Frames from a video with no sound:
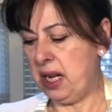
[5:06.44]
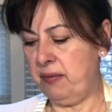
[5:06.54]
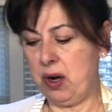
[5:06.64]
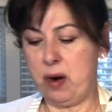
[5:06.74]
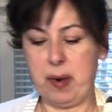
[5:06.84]

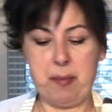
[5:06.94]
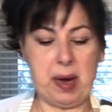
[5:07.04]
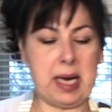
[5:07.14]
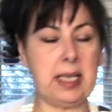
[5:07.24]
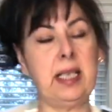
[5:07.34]
I've got my
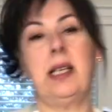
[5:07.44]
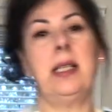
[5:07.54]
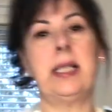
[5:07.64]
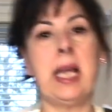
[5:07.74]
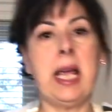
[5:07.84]

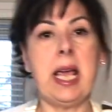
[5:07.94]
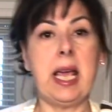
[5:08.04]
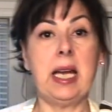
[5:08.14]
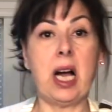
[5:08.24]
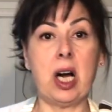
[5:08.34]
baskets,
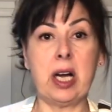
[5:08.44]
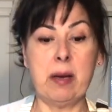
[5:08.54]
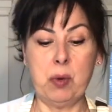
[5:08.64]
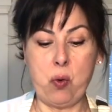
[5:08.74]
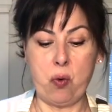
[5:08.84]
and I
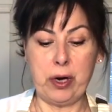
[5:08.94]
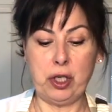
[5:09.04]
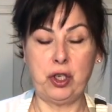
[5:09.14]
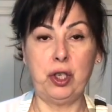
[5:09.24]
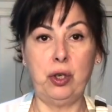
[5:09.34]
am going
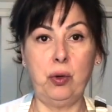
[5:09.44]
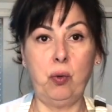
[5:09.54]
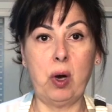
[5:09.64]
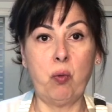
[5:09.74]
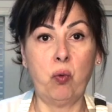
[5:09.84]
to
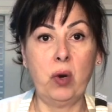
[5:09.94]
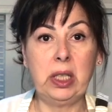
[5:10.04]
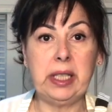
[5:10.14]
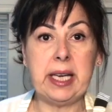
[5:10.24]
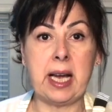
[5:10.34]

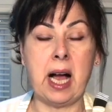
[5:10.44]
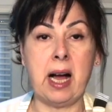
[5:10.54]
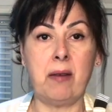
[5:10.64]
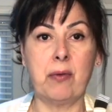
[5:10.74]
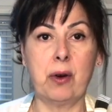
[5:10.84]
really
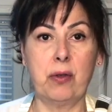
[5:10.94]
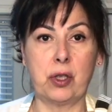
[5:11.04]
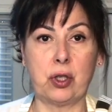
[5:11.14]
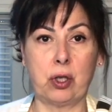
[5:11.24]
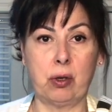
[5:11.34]
cover the
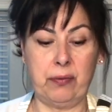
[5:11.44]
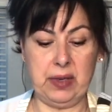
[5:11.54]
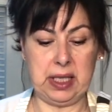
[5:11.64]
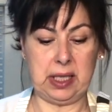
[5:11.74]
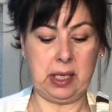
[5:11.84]

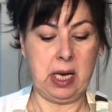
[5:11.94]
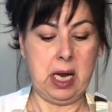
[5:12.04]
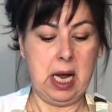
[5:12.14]
surface